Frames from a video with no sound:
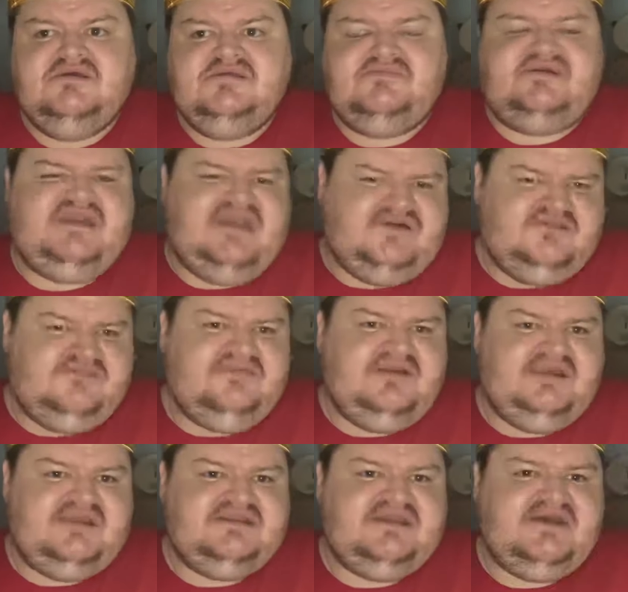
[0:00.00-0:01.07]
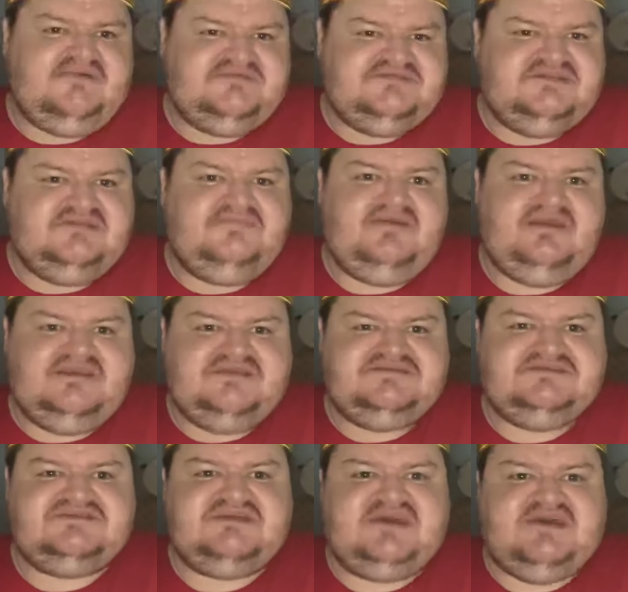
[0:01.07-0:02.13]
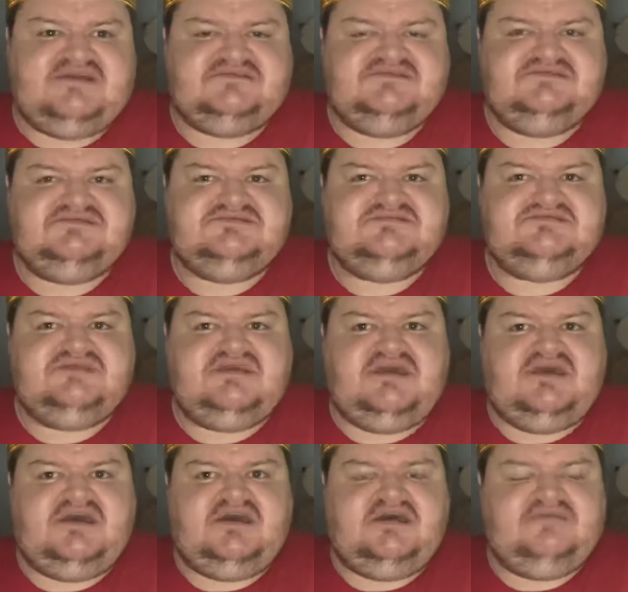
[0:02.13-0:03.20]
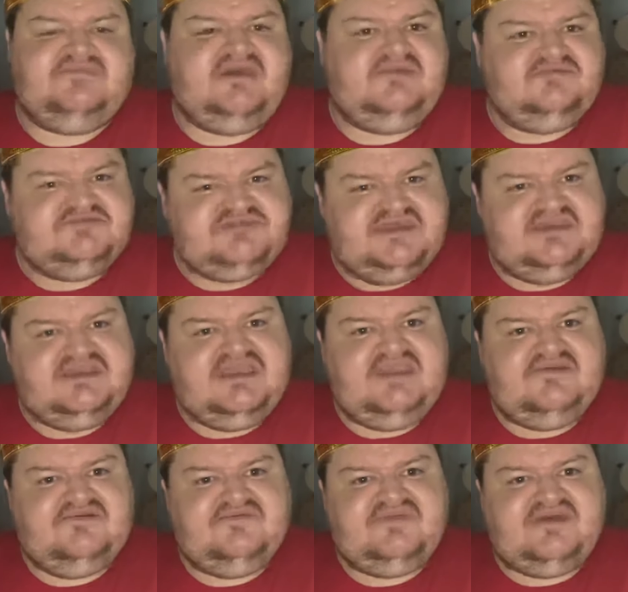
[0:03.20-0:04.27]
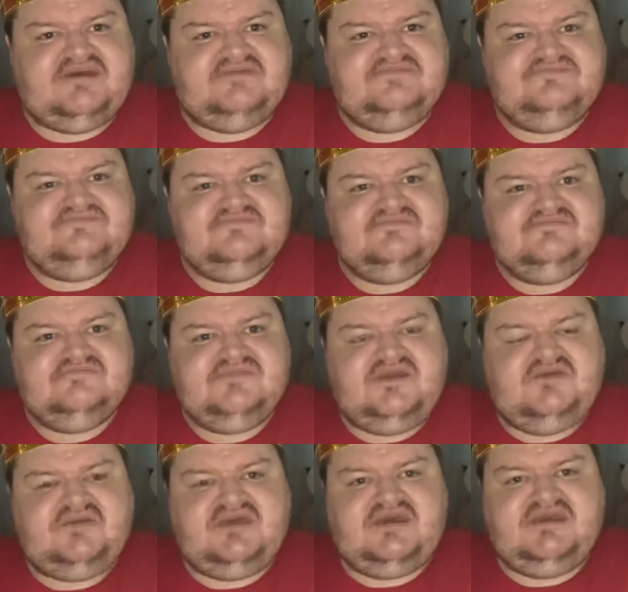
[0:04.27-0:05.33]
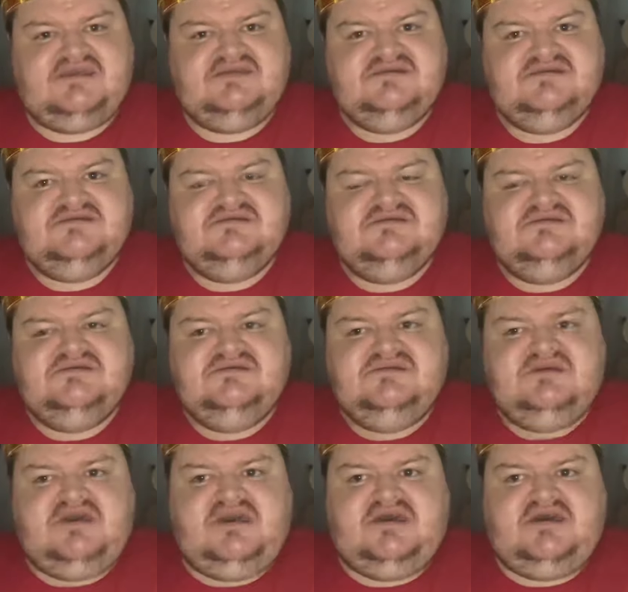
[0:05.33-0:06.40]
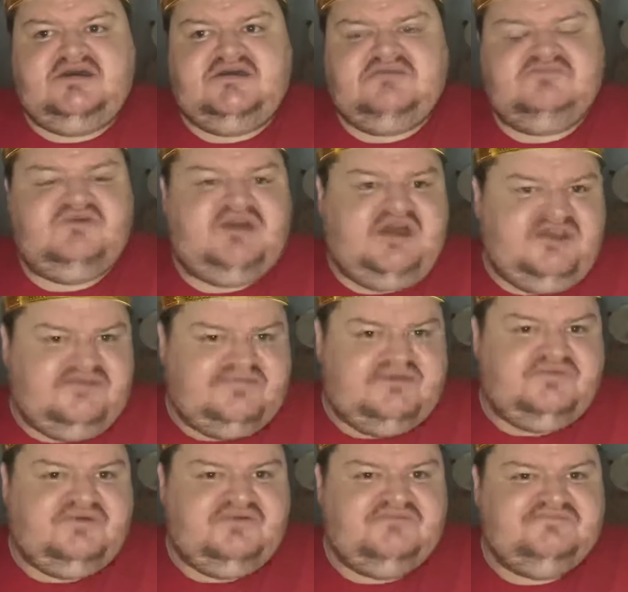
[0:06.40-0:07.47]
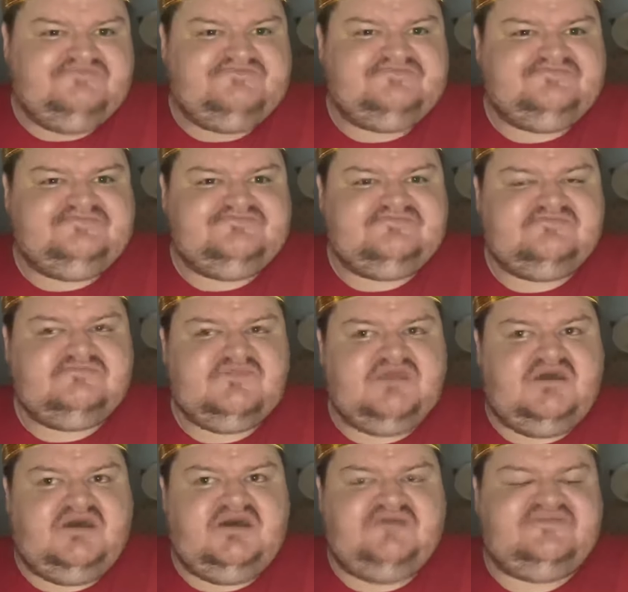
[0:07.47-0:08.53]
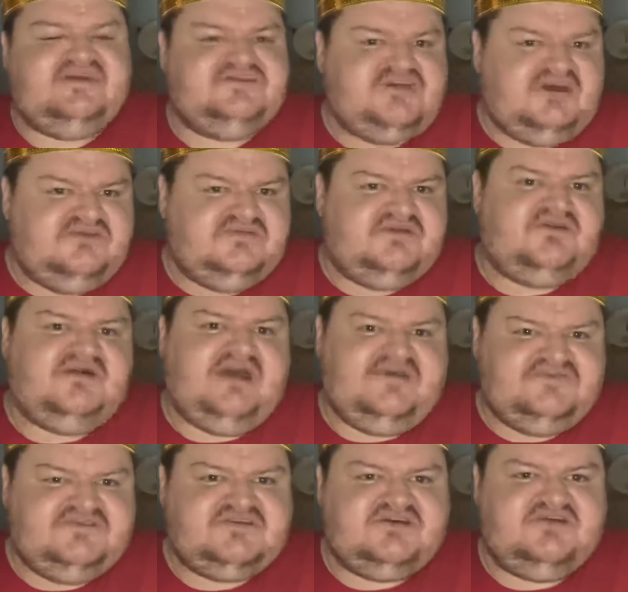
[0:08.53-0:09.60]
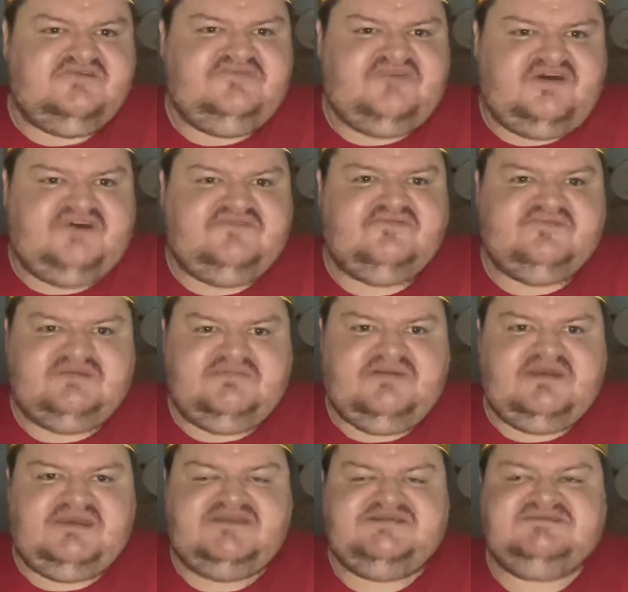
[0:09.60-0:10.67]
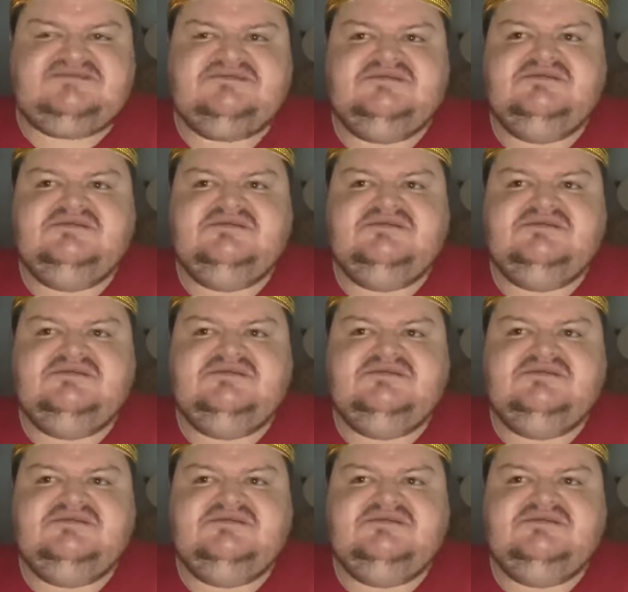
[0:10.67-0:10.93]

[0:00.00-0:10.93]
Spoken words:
But now now it's in the police's hands. They will take care of that, okay? Well, I hope they will. If they don't, then I'll have to go further with the police.